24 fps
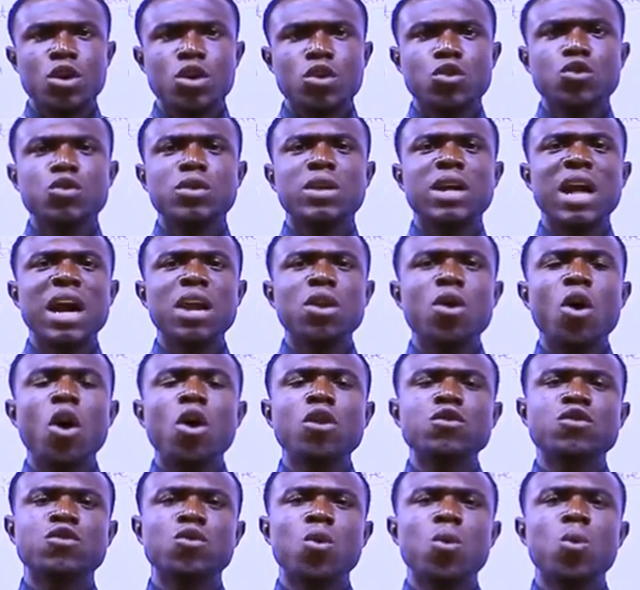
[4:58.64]
You can
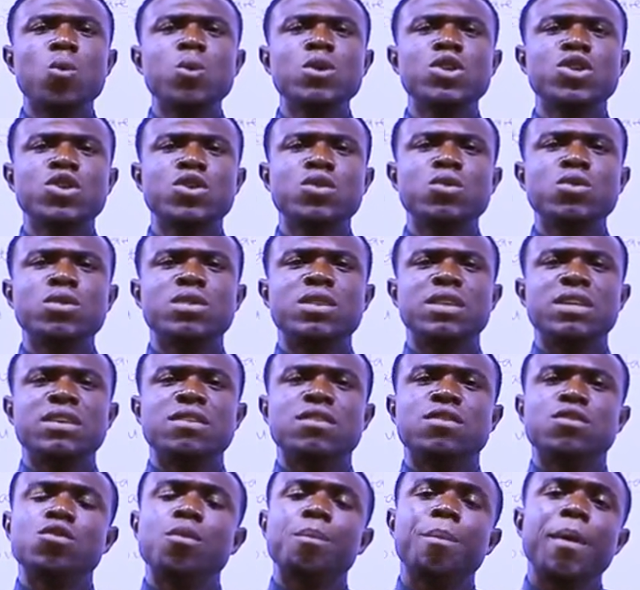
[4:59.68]
also wish good
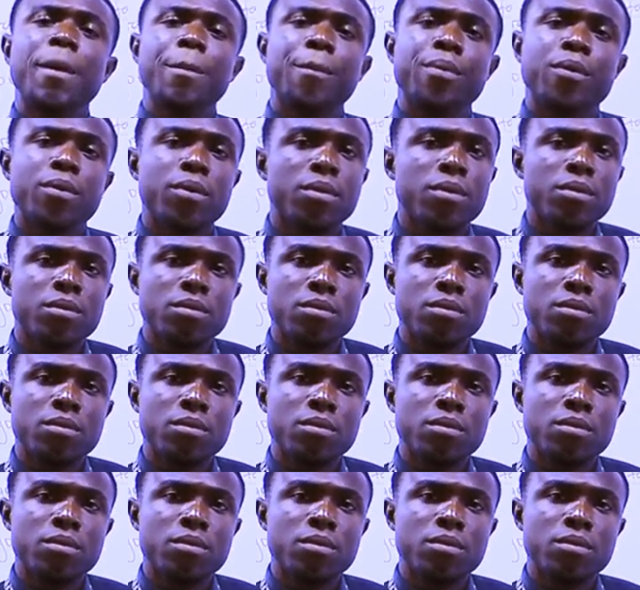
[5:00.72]
things to people.